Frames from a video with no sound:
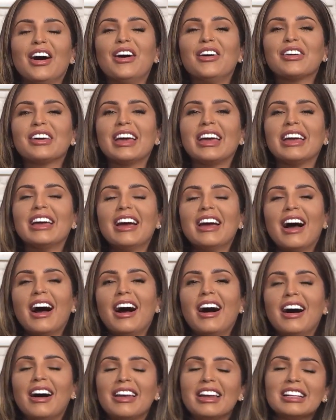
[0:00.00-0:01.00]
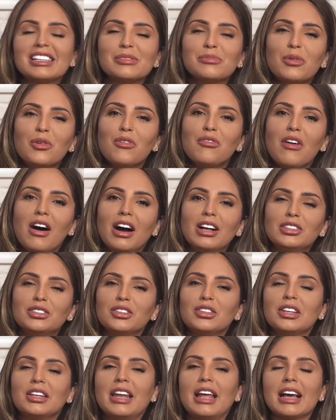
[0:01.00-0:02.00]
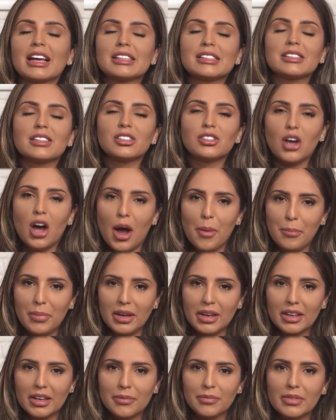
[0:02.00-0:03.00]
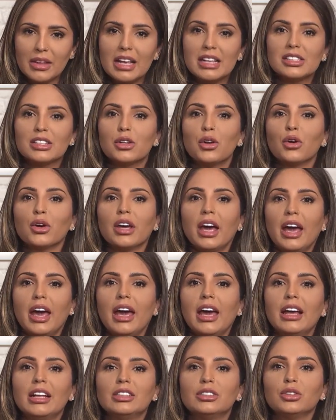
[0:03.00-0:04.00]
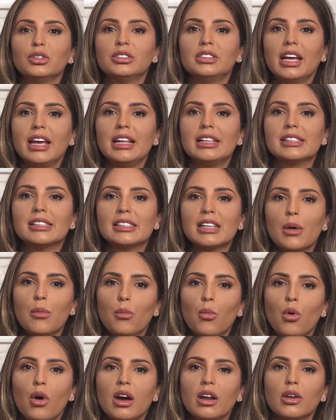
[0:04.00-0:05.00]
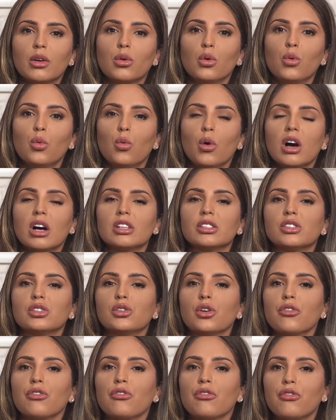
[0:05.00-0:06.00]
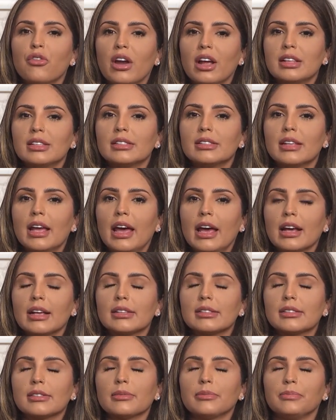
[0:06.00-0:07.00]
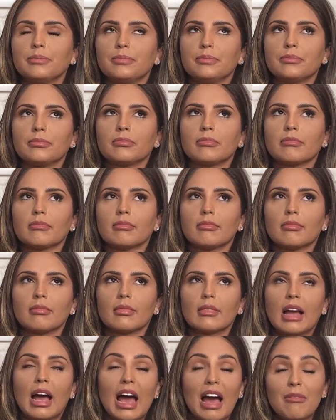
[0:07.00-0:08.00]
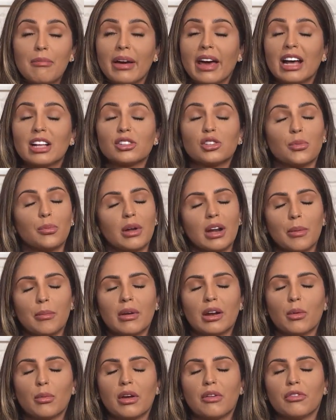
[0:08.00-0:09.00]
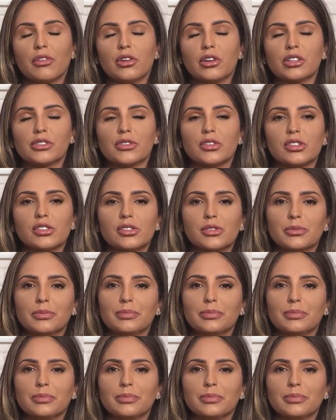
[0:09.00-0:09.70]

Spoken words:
Okay, let's move on to the next topic. Is it okay to date someone who was your friend's ex? I have my answer, but I'm going to wait for yours first.